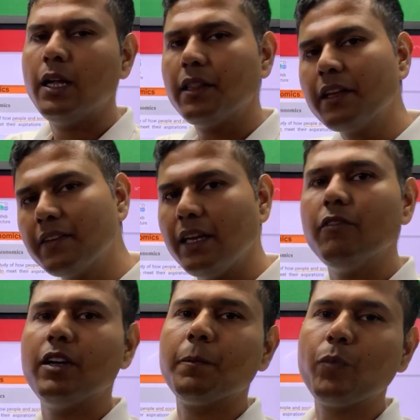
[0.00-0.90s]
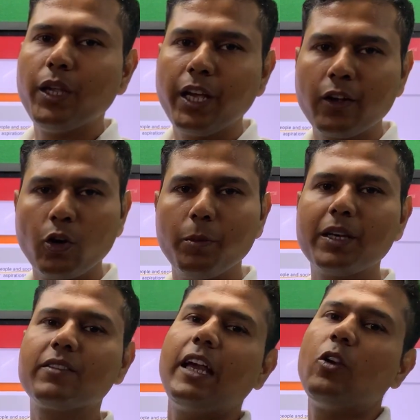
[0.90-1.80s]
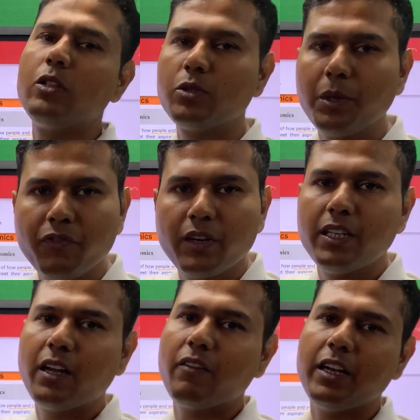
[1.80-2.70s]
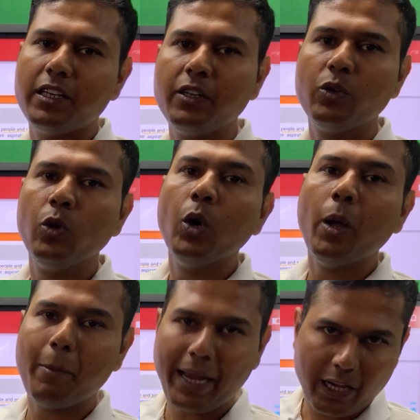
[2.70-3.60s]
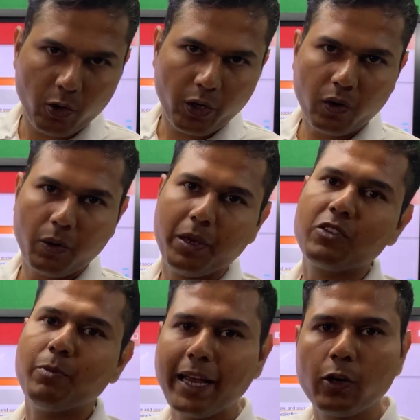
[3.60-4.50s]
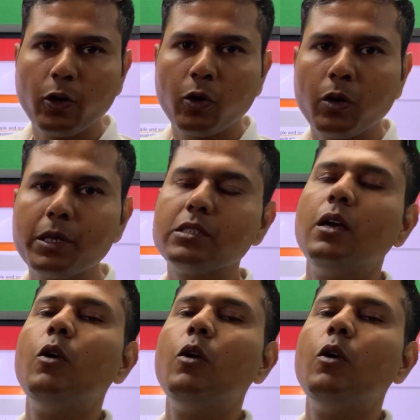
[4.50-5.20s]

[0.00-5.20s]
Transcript: The same way, economics can also be further divided into macroeconomics, microeconomics.